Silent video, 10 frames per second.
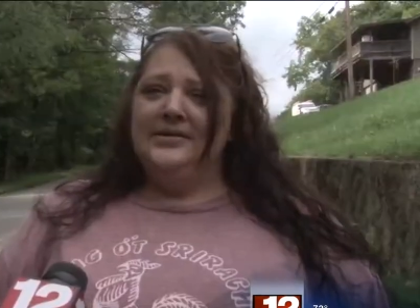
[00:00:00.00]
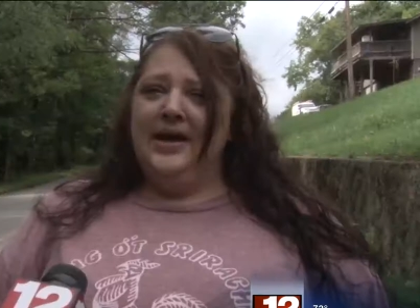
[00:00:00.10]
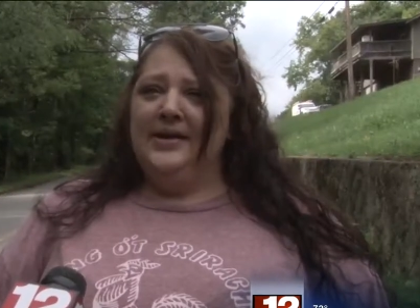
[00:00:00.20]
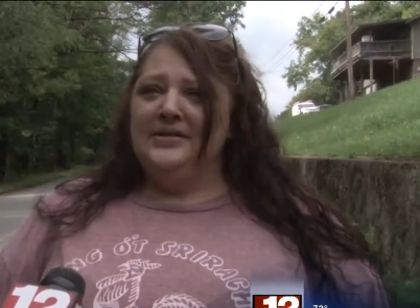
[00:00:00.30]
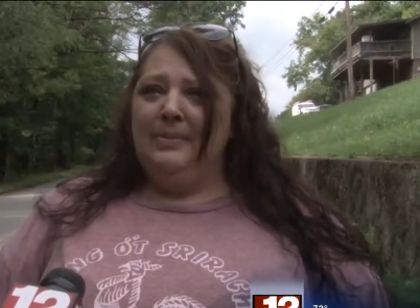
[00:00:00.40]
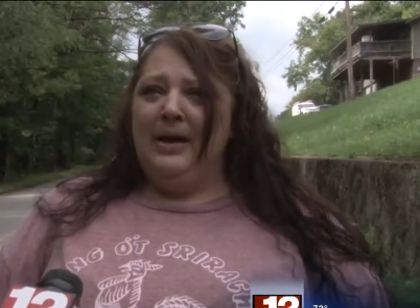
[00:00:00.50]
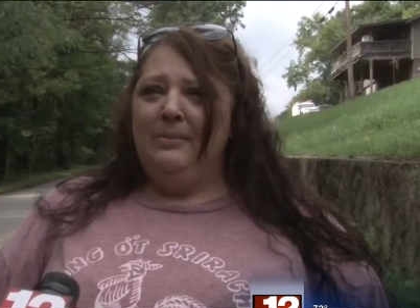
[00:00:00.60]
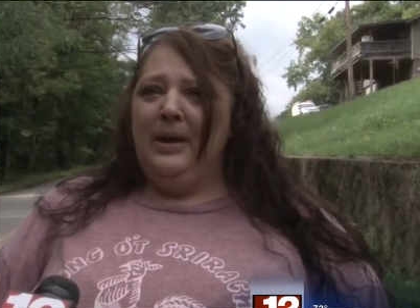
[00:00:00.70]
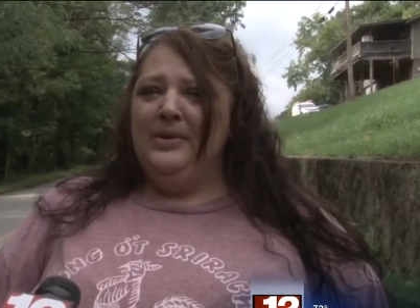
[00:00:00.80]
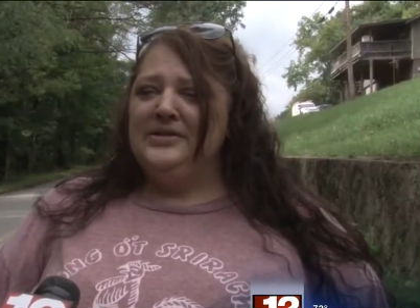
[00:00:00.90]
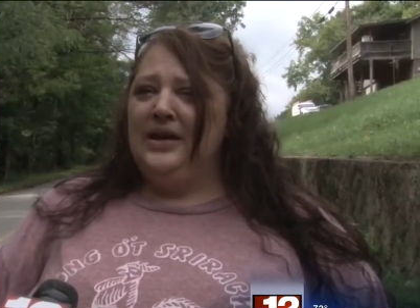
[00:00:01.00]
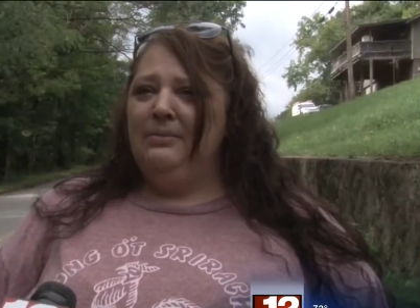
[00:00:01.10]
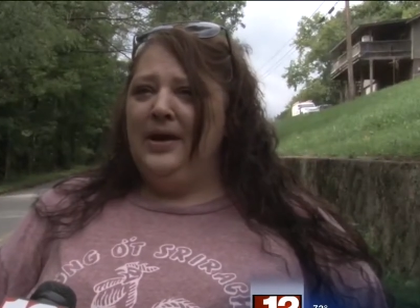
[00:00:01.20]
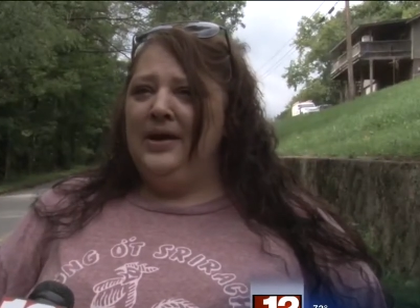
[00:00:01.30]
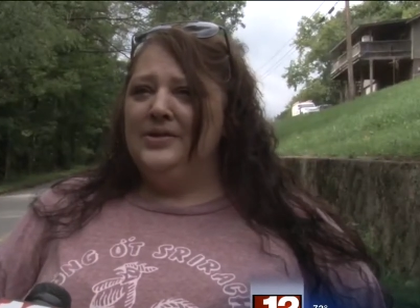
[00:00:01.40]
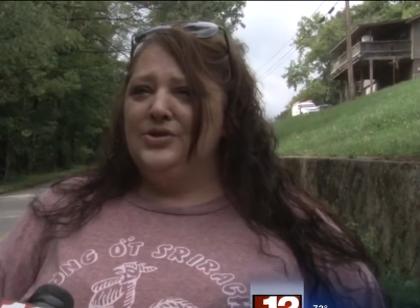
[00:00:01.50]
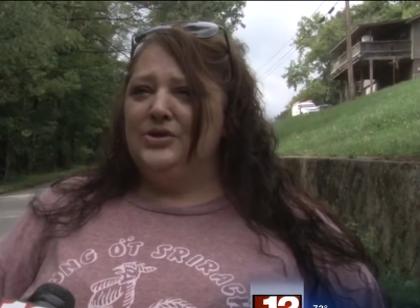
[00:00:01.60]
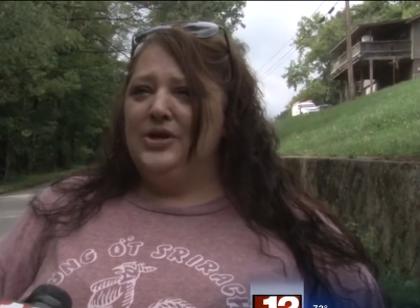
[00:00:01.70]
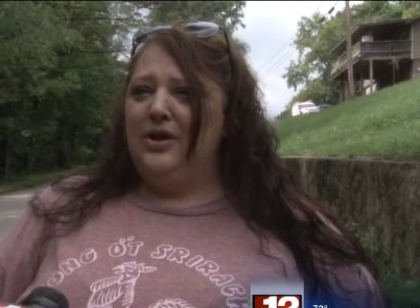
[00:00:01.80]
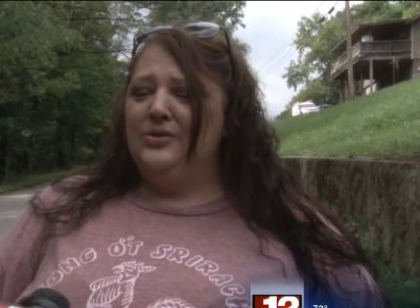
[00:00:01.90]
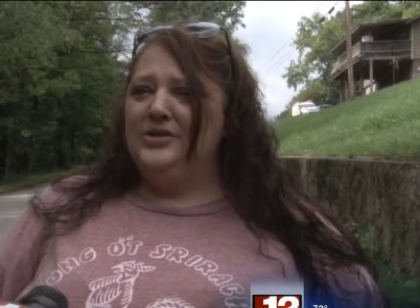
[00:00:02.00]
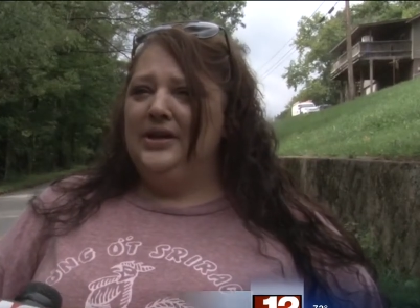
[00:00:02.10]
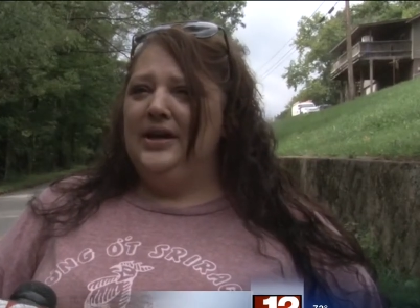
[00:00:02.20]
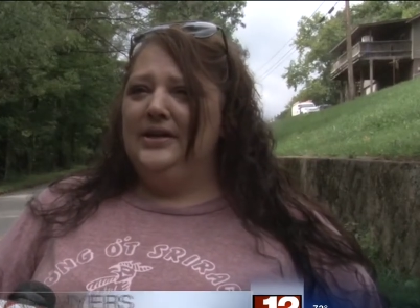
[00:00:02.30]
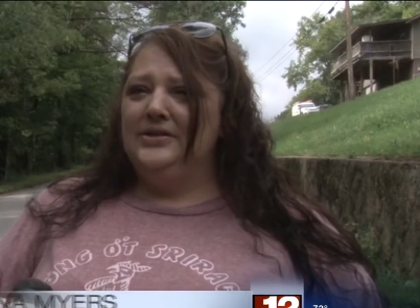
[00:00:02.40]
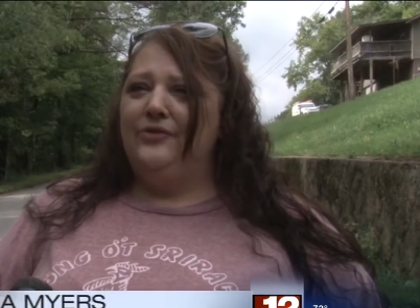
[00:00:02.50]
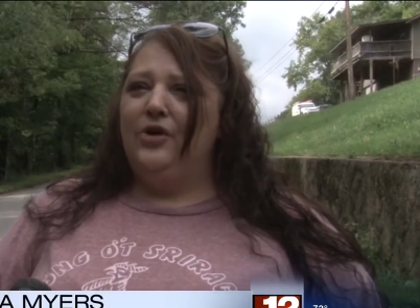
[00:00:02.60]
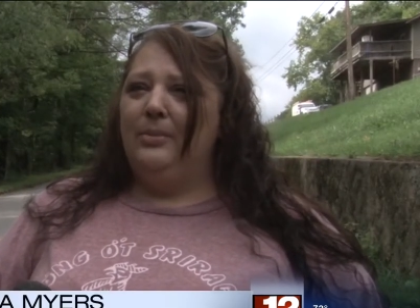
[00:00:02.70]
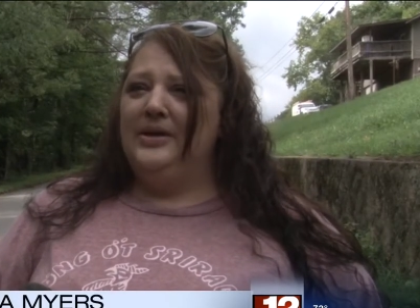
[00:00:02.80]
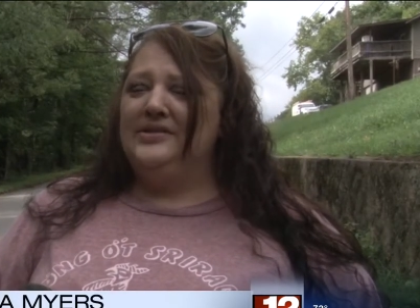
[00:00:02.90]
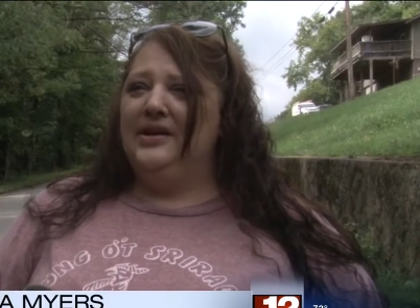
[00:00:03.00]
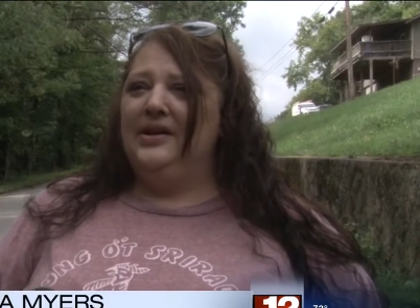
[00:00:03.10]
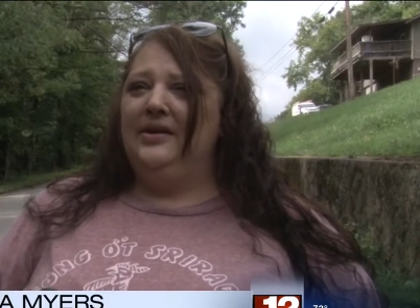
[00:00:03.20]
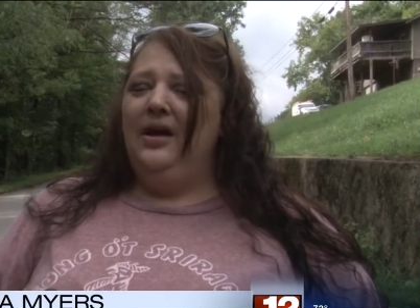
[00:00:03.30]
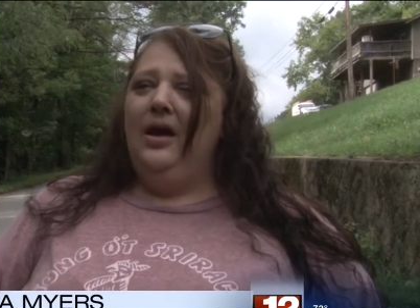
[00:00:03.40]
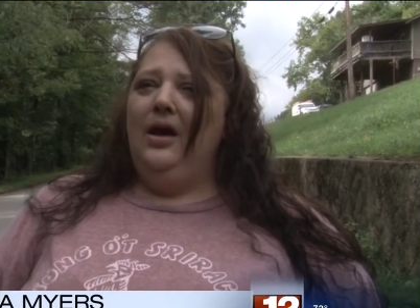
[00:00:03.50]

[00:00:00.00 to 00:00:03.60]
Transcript: It takes about maybe 10 minutes or so to get into Farmington,